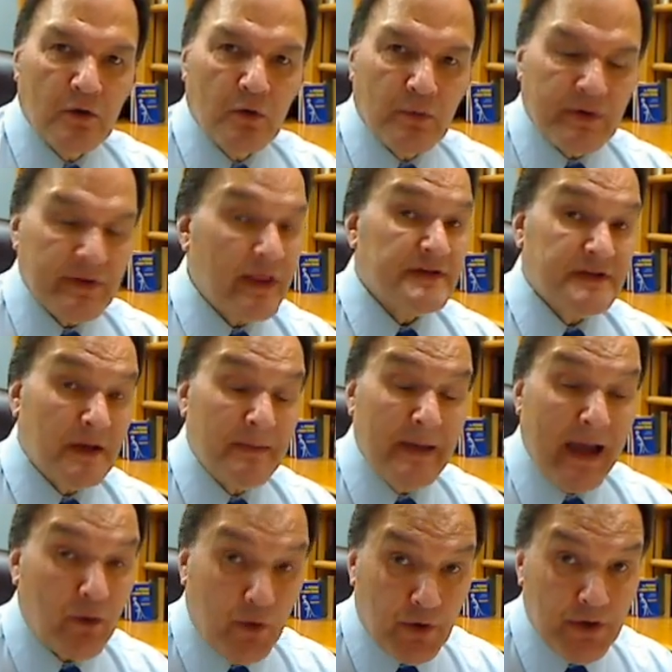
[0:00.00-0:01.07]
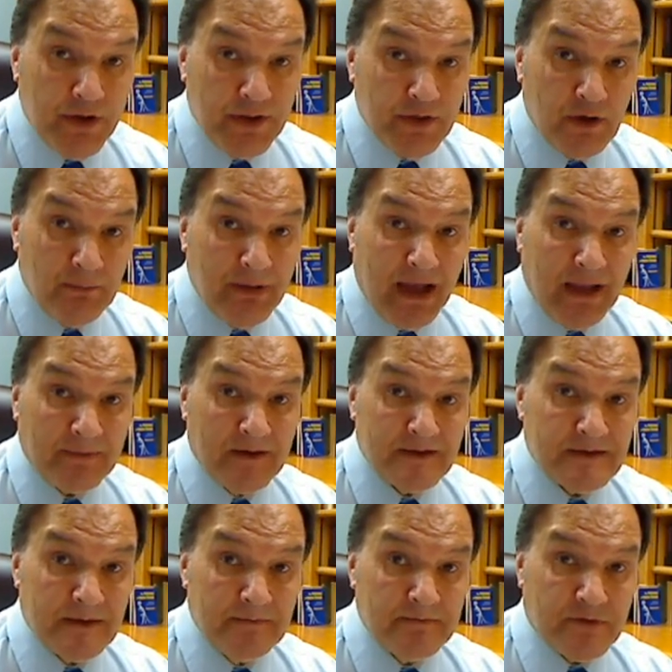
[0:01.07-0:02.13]
Were they somehow earning their
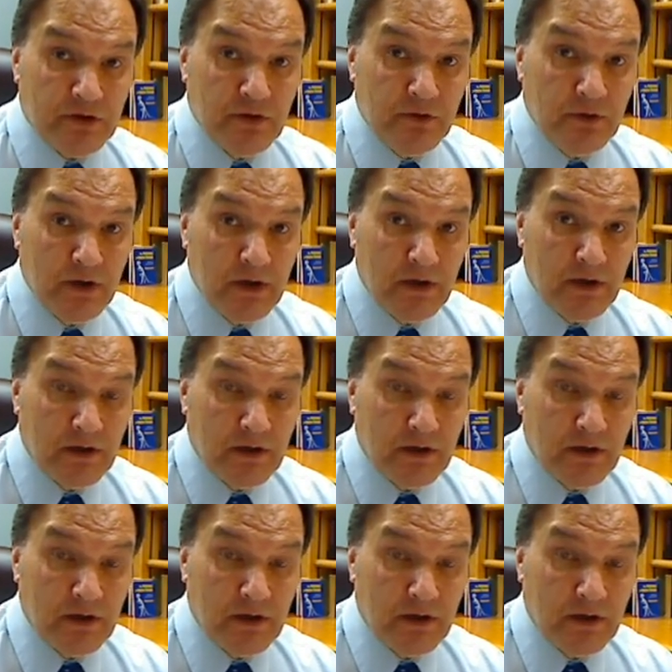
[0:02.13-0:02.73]
baptism through,